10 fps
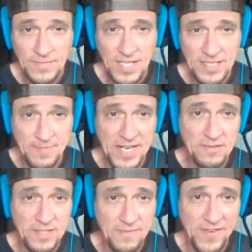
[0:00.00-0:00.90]
and spit
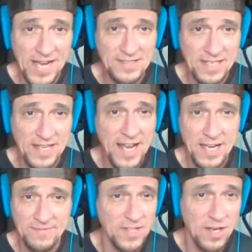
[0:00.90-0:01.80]
out some facts that they
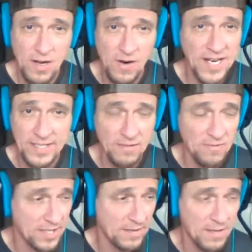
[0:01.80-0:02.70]
had no idea
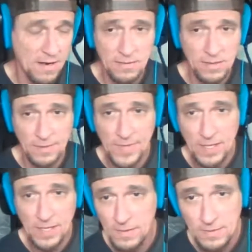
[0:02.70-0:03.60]
what they're talking about.